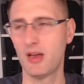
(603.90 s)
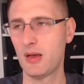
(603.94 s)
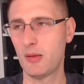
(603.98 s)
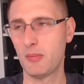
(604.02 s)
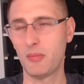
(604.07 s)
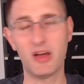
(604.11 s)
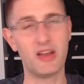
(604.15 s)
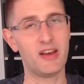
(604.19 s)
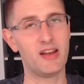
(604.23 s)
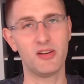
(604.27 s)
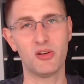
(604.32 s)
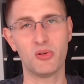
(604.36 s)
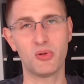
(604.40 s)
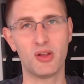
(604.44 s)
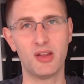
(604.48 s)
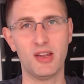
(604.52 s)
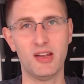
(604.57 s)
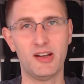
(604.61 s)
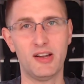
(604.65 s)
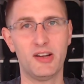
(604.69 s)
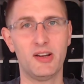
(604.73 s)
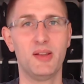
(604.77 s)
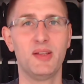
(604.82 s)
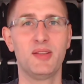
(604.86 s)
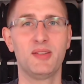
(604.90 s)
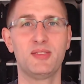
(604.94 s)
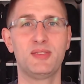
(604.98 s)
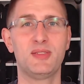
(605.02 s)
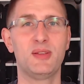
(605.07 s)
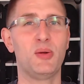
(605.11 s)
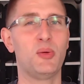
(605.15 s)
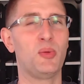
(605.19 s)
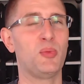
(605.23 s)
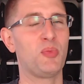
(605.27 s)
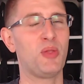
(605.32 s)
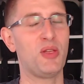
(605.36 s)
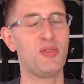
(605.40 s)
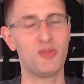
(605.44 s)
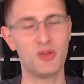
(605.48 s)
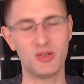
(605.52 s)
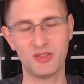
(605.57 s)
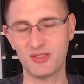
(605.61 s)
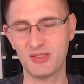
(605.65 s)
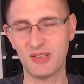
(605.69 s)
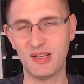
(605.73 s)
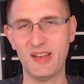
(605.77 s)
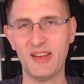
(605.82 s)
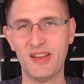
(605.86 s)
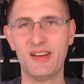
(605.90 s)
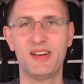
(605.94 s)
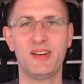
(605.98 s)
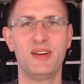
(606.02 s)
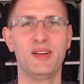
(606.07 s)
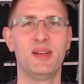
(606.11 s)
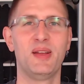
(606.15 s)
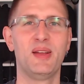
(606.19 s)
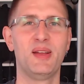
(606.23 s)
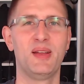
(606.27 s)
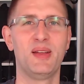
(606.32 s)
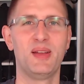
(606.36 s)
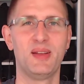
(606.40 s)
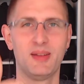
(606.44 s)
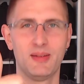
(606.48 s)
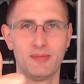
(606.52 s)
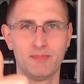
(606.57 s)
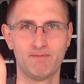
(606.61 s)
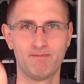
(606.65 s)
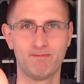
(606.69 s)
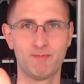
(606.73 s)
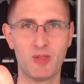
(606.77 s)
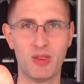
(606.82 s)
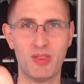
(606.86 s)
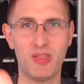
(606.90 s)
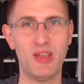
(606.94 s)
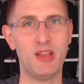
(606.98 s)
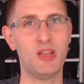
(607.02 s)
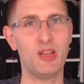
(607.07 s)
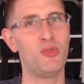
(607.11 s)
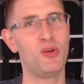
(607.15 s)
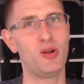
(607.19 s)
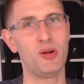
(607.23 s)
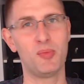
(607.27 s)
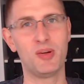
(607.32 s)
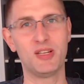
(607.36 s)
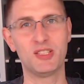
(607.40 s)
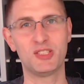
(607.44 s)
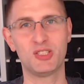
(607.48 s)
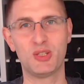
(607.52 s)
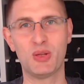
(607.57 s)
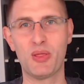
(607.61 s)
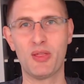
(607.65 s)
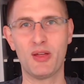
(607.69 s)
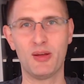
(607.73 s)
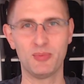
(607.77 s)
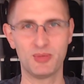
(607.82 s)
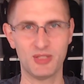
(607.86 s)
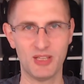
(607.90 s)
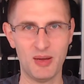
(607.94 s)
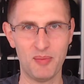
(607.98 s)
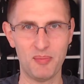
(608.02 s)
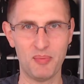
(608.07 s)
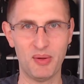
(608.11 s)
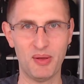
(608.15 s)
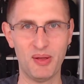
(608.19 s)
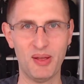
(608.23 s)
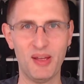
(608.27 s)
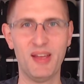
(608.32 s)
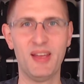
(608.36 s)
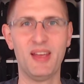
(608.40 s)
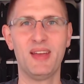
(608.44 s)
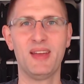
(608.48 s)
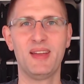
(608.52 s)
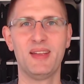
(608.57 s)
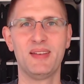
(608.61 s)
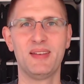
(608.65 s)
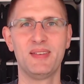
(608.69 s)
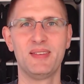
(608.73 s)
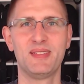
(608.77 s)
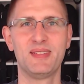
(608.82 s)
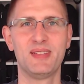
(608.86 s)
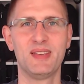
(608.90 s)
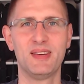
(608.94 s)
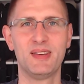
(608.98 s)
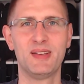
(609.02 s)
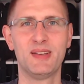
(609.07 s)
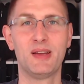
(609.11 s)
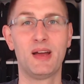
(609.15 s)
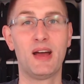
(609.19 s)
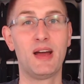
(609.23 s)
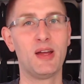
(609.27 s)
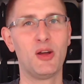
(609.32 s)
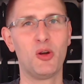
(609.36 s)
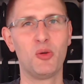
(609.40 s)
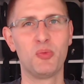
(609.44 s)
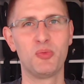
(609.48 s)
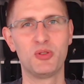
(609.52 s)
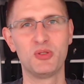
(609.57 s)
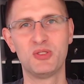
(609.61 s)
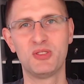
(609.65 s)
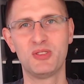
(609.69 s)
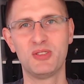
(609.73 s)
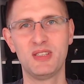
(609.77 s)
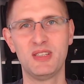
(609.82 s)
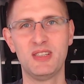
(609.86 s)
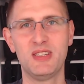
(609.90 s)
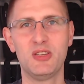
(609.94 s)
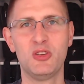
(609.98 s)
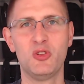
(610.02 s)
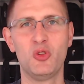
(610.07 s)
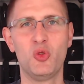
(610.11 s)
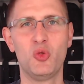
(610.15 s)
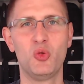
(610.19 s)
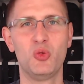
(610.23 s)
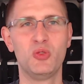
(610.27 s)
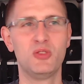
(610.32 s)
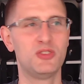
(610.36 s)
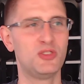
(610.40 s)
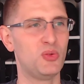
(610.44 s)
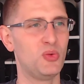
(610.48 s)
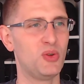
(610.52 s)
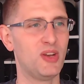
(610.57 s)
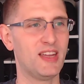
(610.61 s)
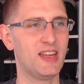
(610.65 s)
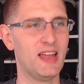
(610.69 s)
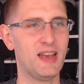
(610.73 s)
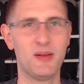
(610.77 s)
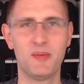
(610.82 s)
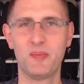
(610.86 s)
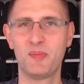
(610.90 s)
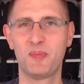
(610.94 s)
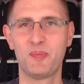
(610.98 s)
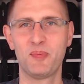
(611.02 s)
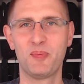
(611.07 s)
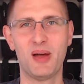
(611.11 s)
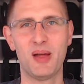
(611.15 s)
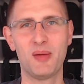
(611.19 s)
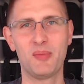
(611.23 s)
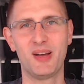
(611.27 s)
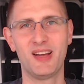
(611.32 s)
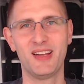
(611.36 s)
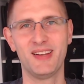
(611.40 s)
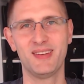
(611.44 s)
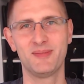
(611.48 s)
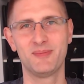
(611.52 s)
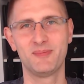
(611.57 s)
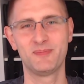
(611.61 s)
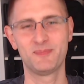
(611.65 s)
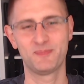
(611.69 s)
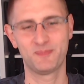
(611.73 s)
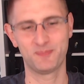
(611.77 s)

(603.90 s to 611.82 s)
but I don't care. So if you're still there, thank you very much. Thumbs up, and I hope to see you soon again. Bye bye.